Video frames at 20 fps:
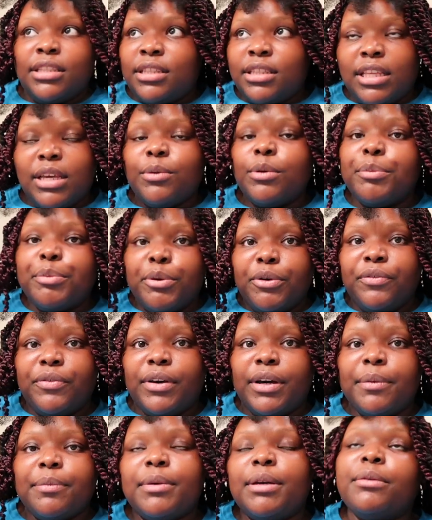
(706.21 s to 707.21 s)
it will poof
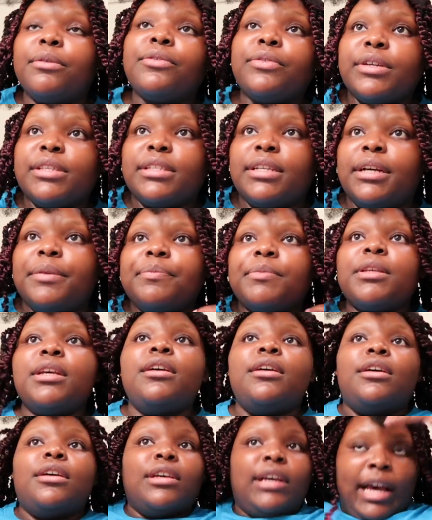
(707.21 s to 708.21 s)
up, it will frizz up.
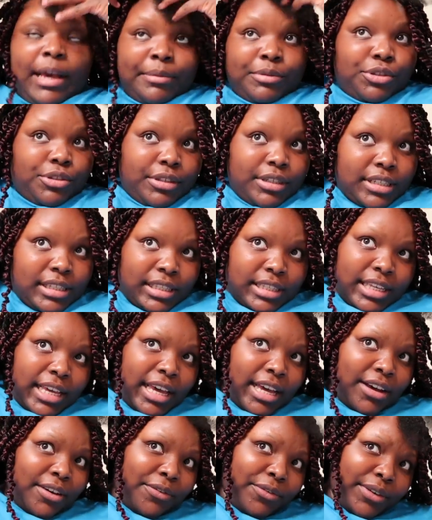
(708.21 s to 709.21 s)
I'm sure you can
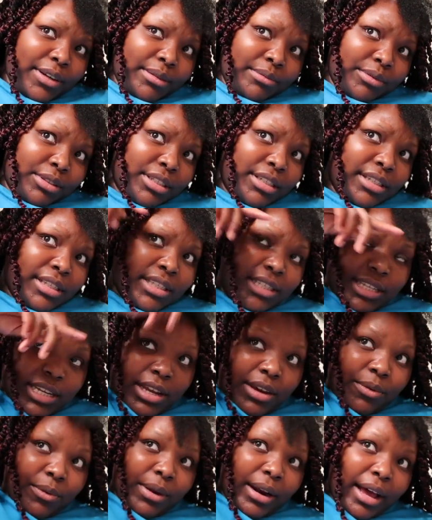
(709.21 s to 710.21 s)
tell from just
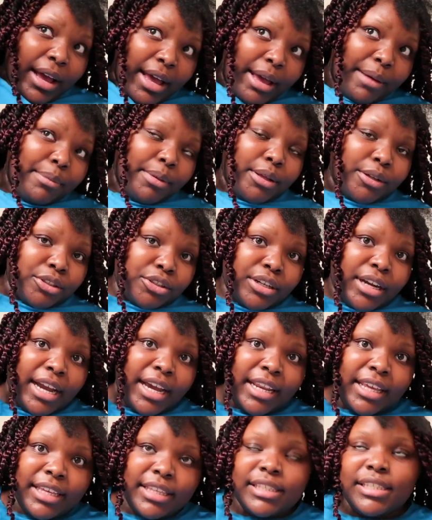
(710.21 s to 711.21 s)
what I have blow
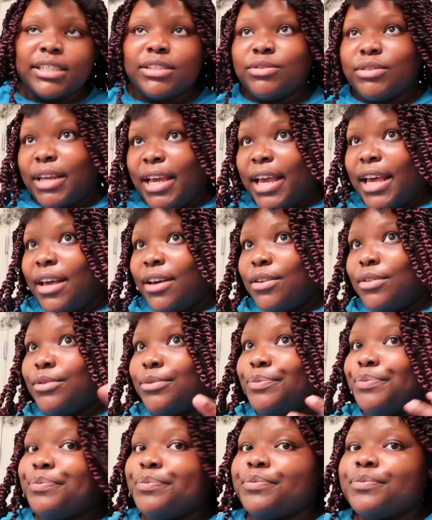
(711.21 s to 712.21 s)
dried it till
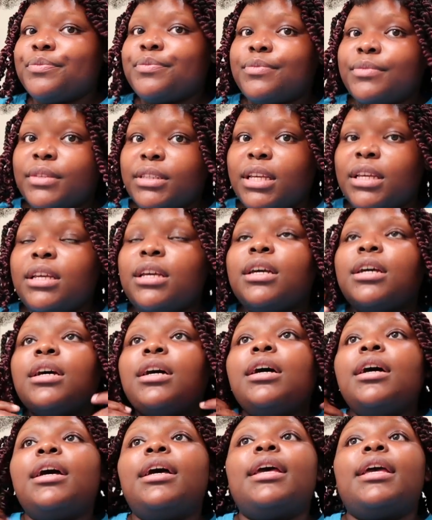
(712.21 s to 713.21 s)
now.
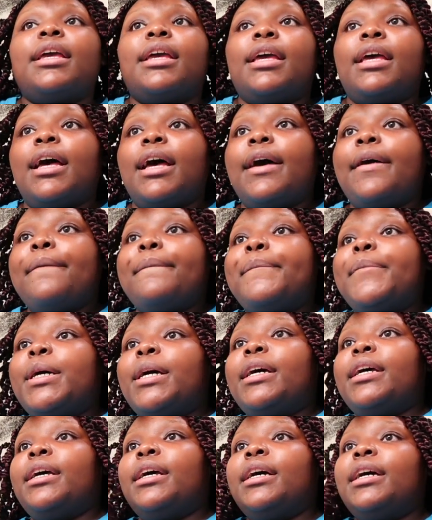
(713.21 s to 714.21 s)

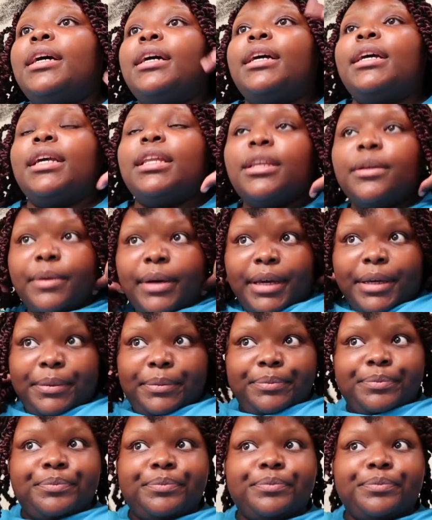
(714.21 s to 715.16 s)
Anyway,